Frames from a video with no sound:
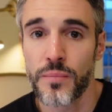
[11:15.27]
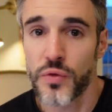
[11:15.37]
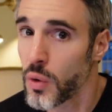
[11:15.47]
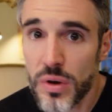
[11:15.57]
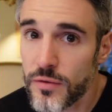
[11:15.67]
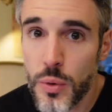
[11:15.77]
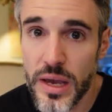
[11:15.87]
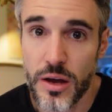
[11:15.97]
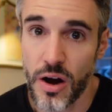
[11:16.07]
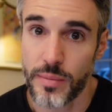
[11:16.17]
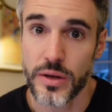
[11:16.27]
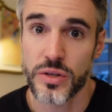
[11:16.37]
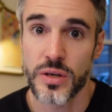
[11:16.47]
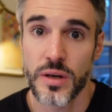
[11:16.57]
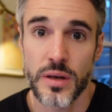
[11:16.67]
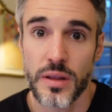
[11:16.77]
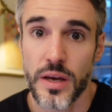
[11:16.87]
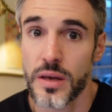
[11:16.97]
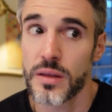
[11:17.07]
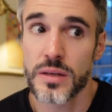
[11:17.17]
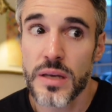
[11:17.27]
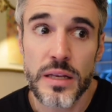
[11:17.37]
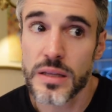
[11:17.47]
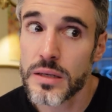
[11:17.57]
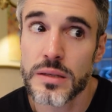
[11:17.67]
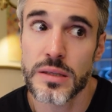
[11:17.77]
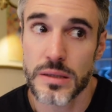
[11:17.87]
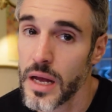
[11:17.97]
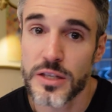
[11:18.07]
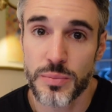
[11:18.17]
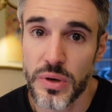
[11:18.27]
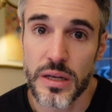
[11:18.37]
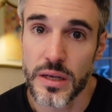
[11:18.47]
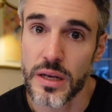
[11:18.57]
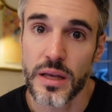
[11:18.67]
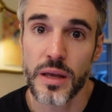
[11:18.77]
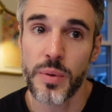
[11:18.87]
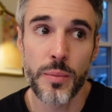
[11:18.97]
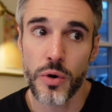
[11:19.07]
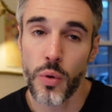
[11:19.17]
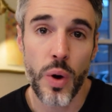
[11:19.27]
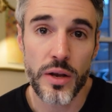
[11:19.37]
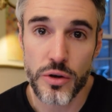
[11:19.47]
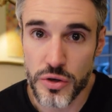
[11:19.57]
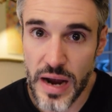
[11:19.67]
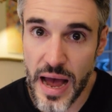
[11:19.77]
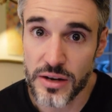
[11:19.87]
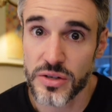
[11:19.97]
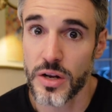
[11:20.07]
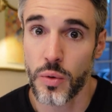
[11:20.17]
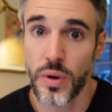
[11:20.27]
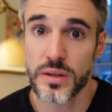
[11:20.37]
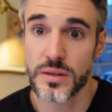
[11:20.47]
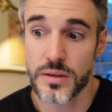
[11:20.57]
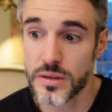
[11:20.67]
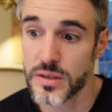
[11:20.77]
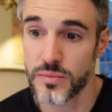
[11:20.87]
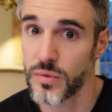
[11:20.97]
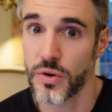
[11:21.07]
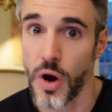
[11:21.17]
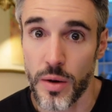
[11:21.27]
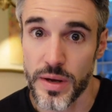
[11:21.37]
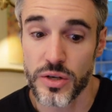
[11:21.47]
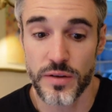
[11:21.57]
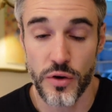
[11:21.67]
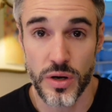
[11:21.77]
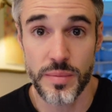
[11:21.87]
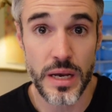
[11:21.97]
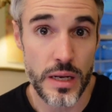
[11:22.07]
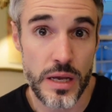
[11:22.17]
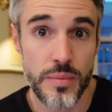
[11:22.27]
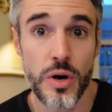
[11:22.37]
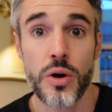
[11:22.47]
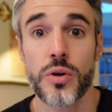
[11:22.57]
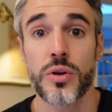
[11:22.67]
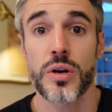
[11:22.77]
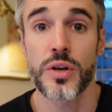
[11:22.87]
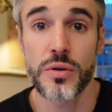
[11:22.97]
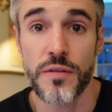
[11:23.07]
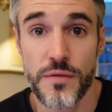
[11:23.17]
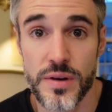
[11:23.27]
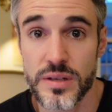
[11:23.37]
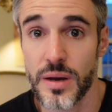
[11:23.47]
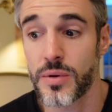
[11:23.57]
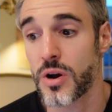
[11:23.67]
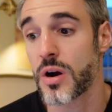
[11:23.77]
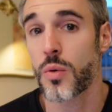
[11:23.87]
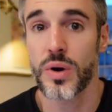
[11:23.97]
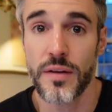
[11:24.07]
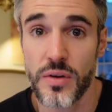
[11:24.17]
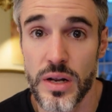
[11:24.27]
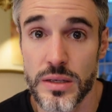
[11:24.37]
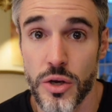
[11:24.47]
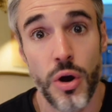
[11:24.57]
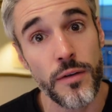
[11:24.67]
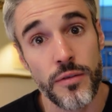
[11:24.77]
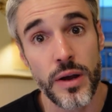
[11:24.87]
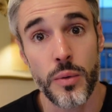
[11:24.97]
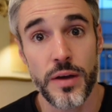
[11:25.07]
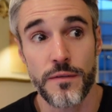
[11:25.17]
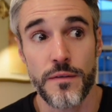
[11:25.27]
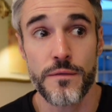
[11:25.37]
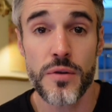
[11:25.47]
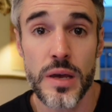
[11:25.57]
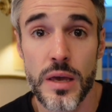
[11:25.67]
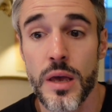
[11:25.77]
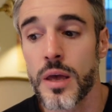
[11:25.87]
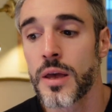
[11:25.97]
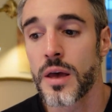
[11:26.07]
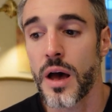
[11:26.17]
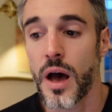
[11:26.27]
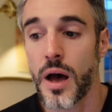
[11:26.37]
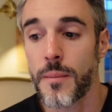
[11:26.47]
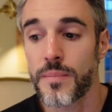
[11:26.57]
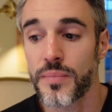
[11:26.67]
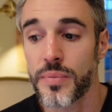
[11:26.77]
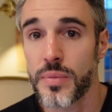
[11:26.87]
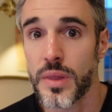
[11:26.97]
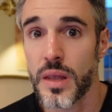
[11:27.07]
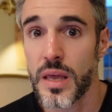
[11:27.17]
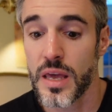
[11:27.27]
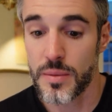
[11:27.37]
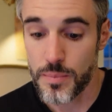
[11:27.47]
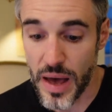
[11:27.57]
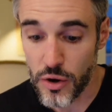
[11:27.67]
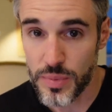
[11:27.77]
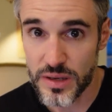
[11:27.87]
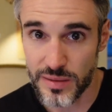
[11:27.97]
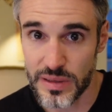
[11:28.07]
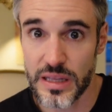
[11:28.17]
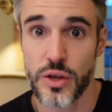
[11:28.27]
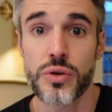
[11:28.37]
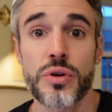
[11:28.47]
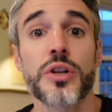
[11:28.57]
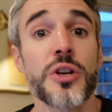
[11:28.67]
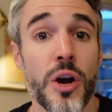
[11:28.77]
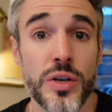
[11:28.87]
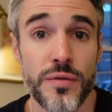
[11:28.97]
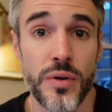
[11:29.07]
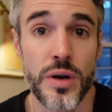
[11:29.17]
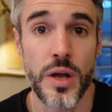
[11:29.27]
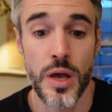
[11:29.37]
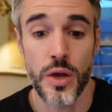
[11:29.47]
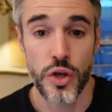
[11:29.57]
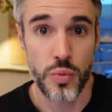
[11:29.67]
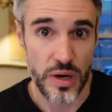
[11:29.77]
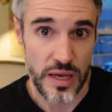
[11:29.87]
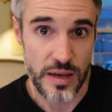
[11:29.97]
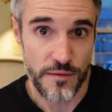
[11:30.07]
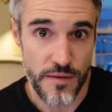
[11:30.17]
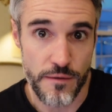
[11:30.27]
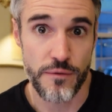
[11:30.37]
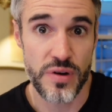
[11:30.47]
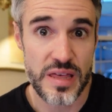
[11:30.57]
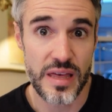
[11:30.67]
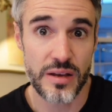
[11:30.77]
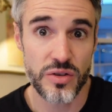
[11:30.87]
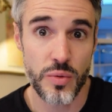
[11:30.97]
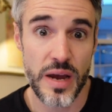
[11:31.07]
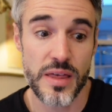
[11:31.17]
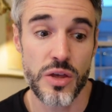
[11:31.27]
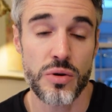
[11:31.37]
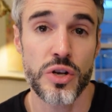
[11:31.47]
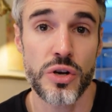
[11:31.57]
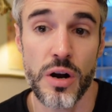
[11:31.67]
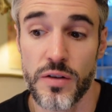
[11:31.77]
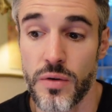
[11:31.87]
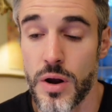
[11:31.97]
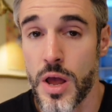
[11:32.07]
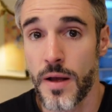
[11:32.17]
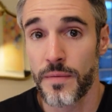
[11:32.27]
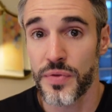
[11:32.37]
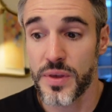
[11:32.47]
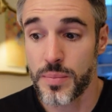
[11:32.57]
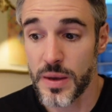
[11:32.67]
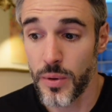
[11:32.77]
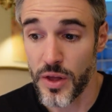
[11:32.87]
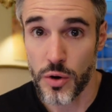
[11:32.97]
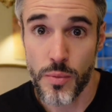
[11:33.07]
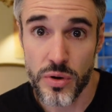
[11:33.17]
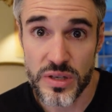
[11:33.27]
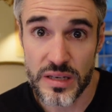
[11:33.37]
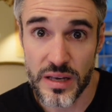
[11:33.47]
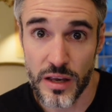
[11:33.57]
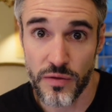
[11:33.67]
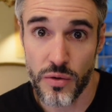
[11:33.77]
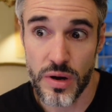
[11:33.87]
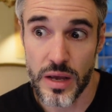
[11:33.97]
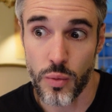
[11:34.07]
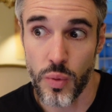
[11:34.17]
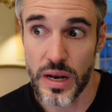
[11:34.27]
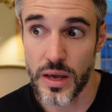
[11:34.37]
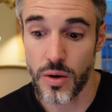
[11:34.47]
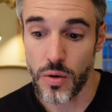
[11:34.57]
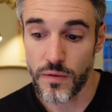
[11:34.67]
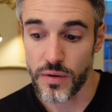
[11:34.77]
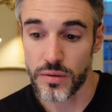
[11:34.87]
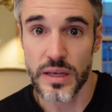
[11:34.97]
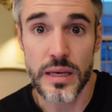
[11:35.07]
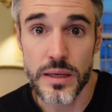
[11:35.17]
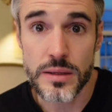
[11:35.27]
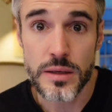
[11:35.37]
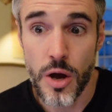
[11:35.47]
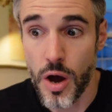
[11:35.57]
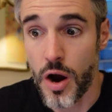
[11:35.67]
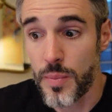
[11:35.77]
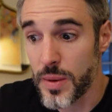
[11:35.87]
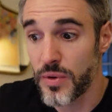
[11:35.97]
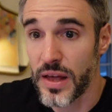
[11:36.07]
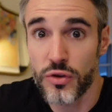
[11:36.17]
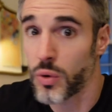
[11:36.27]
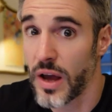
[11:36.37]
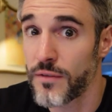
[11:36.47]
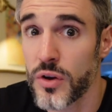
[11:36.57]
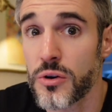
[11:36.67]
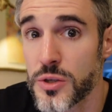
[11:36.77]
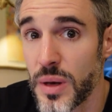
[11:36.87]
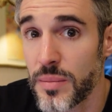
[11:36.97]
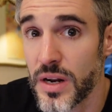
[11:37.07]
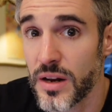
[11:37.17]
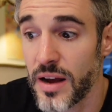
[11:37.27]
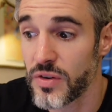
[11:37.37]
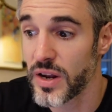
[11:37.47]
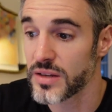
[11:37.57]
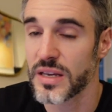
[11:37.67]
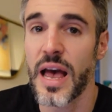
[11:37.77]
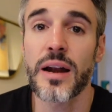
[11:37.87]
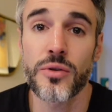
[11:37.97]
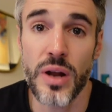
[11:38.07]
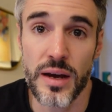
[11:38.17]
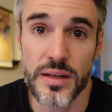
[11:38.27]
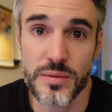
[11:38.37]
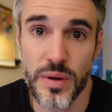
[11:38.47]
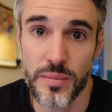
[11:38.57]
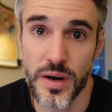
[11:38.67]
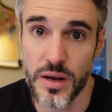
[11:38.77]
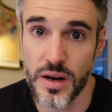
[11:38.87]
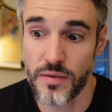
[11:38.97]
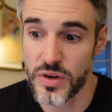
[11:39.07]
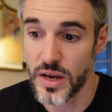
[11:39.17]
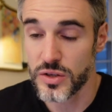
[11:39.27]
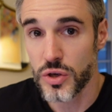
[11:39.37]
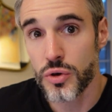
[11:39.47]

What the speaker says: Don't give away garbage. Like this is not spring cleaning. Like, people don't want your trash. They don't want garbage. If you're going to make an ebook or you're going to do a free seminar or whatever it is that you're offering away for free, it better be something that you could charge for. You want to give free things away that you could charge for. The people that are most successful in winning over leads are people that don't have to go spend money on advertising. How do you not spend money on advertising?